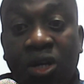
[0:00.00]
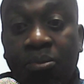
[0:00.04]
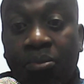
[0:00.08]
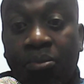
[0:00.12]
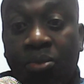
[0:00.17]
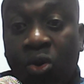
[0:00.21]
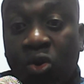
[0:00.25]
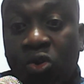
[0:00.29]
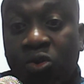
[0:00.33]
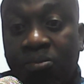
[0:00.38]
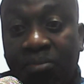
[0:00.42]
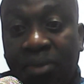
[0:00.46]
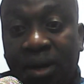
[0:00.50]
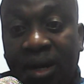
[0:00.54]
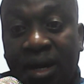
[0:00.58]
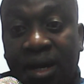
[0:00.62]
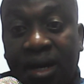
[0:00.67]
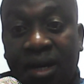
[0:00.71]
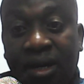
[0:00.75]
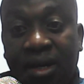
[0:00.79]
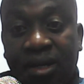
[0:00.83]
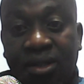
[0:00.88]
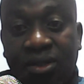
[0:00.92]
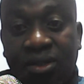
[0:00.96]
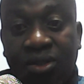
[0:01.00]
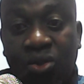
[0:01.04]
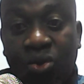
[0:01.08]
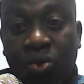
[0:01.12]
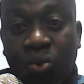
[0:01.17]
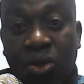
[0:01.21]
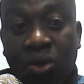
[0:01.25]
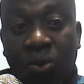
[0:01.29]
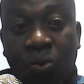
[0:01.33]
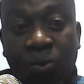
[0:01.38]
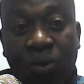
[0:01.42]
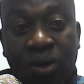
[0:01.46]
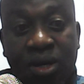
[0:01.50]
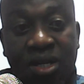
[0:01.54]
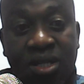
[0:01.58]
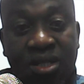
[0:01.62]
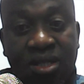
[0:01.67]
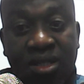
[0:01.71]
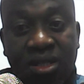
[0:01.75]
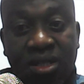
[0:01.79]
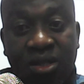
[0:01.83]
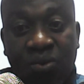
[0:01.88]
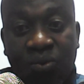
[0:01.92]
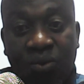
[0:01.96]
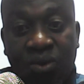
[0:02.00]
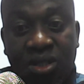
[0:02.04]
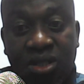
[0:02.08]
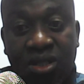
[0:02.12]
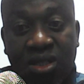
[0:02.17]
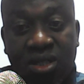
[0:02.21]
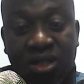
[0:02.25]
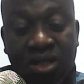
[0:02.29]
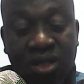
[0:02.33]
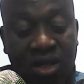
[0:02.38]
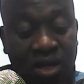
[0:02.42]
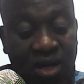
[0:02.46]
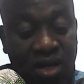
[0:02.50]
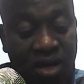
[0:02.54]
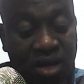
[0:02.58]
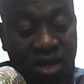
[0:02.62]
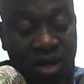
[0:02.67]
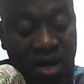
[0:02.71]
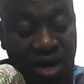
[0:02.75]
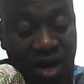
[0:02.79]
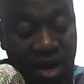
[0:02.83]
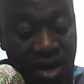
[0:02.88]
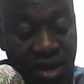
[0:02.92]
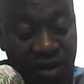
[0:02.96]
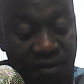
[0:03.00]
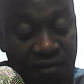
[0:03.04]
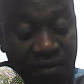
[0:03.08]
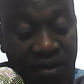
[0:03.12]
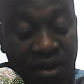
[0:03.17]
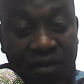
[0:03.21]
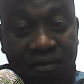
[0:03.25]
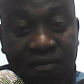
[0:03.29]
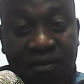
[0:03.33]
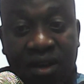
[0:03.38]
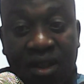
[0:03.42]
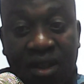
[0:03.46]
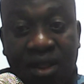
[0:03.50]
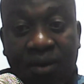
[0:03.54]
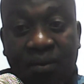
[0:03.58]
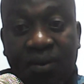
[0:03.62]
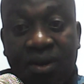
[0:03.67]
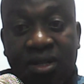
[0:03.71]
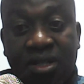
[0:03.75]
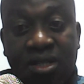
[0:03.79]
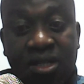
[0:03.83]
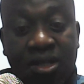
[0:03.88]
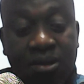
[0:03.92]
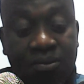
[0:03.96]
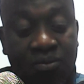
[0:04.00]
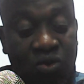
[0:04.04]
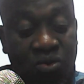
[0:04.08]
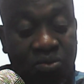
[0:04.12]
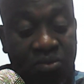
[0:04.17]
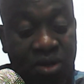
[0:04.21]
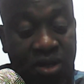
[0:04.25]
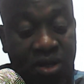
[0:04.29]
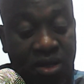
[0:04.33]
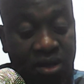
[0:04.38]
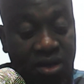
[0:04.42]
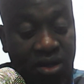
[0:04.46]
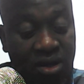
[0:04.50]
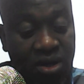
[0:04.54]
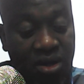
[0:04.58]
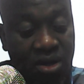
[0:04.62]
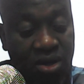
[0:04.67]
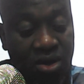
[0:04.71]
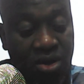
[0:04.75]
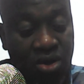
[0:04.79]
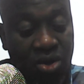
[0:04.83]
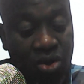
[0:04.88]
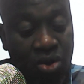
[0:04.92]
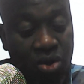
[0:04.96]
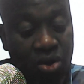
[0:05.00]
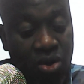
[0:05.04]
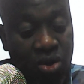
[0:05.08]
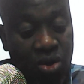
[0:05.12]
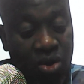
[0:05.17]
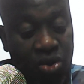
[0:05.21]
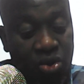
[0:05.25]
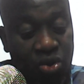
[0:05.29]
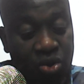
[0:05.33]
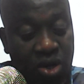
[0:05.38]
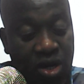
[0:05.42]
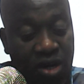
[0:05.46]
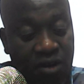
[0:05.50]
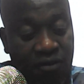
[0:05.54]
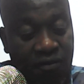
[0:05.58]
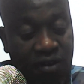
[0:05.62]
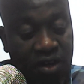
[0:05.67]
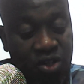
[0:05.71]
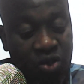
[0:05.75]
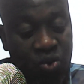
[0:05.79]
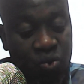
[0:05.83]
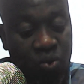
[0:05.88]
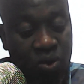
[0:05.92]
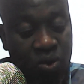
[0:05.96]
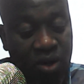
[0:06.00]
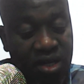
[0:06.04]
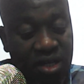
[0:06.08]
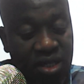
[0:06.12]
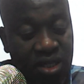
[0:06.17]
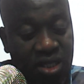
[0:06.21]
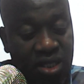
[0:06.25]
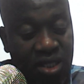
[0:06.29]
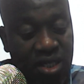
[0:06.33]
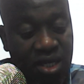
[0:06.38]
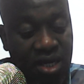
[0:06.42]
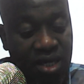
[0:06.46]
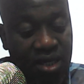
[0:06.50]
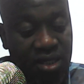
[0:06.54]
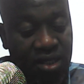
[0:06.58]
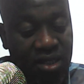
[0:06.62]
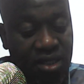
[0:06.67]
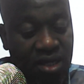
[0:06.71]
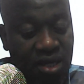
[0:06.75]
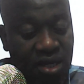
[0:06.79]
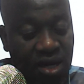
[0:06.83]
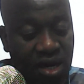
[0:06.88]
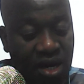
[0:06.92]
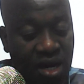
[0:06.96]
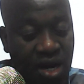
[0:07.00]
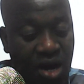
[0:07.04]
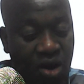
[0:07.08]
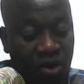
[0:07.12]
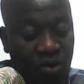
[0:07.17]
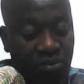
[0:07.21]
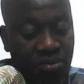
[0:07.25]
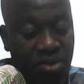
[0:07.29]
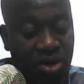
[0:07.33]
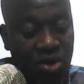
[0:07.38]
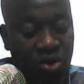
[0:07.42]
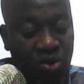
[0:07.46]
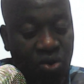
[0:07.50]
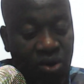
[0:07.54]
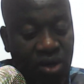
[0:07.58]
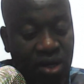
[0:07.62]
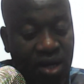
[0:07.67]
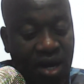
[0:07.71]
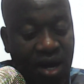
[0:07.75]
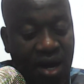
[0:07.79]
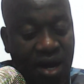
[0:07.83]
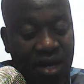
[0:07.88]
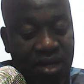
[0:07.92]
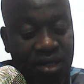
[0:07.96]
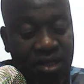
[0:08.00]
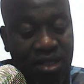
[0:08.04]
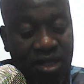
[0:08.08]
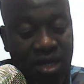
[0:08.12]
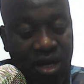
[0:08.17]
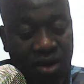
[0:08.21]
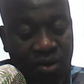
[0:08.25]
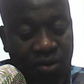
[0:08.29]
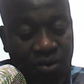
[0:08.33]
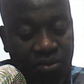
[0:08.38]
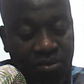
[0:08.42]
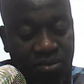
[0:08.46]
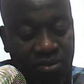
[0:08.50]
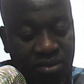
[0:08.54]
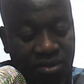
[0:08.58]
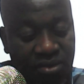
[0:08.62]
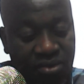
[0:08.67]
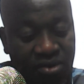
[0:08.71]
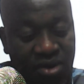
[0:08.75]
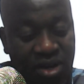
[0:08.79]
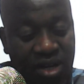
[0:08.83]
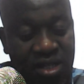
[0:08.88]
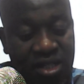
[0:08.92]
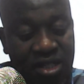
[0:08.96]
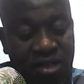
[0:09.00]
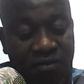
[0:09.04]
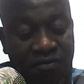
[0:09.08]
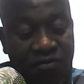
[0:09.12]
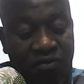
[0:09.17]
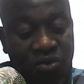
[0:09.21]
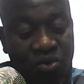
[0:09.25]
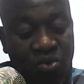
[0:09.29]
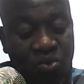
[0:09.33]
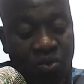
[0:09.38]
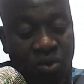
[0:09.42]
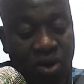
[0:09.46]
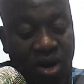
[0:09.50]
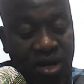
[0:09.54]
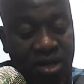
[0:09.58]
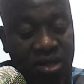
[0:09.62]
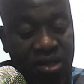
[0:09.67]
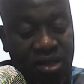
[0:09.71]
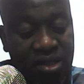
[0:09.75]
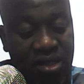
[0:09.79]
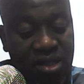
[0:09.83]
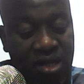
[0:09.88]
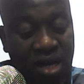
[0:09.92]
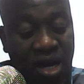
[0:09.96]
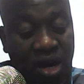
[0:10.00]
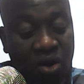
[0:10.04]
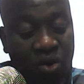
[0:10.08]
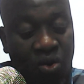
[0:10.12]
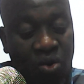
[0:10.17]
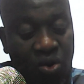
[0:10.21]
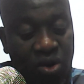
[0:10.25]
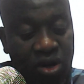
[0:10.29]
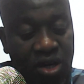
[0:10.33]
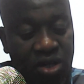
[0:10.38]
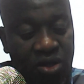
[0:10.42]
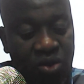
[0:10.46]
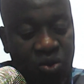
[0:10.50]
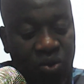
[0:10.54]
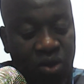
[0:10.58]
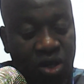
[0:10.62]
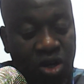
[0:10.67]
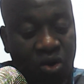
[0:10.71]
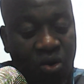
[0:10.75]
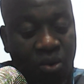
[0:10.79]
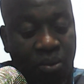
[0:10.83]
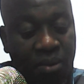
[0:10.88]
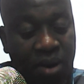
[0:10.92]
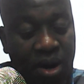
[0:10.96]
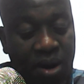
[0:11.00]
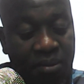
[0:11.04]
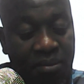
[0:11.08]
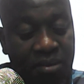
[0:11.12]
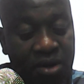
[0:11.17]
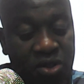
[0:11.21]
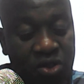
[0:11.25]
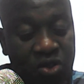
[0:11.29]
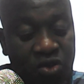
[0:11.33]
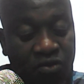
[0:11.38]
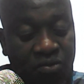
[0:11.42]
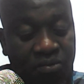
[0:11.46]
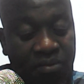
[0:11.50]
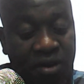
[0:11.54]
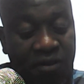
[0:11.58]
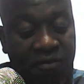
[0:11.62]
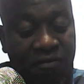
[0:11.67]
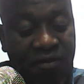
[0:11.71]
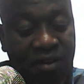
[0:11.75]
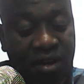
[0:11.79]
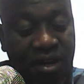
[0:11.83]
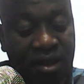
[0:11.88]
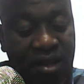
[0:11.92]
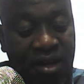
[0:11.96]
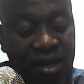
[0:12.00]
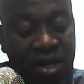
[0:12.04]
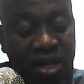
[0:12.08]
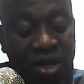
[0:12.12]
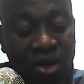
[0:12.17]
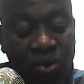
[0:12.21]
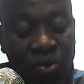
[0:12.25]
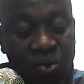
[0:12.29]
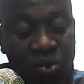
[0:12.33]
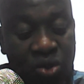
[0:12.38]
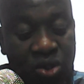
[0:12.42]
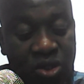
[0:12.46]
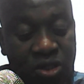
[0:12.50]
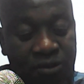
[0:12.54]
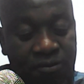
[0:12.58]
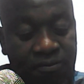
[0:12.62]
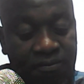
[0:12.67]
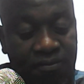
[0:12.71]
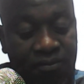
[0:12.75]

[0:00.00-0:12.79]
brought back to the ways in which our Heavenly Father wants them to be. So in verse 1 it says, Now behold, I, Jerome, write a few words according to the commandments of my father Enos.